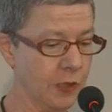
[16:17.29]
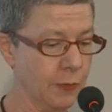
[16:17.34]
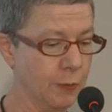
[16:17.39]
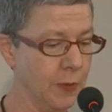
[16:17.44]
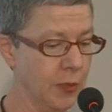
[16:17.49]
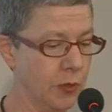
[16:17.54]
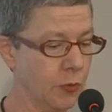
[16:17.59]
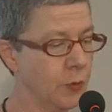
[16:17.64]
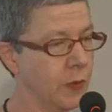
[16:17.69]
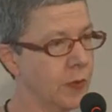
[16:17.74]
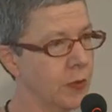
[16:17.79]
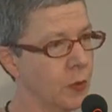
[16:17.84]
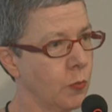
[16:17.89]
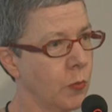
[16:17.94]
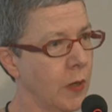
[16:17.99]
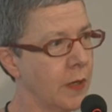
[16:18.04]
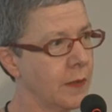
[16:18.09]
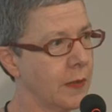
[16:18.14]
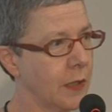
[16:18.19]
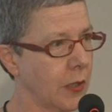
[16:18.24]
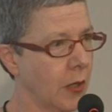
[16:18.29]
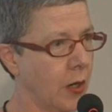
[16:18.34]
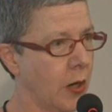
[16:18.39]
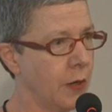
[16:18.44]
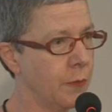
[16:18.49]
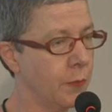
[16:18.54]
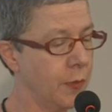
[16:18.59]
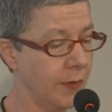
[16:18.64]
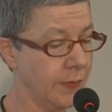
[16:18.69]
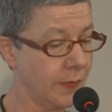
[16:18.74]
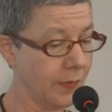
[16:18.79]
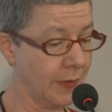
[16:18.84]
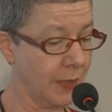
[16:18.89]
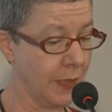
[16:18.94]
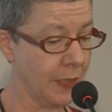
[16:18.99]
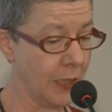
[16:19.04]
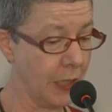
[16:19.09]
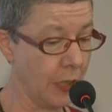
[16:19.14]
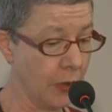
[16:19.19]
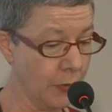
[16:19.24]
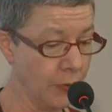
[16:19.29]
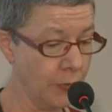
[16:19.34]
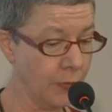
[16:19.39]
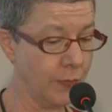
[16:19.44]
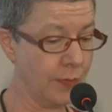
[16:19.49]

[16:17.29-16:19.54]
between the way that library CEOs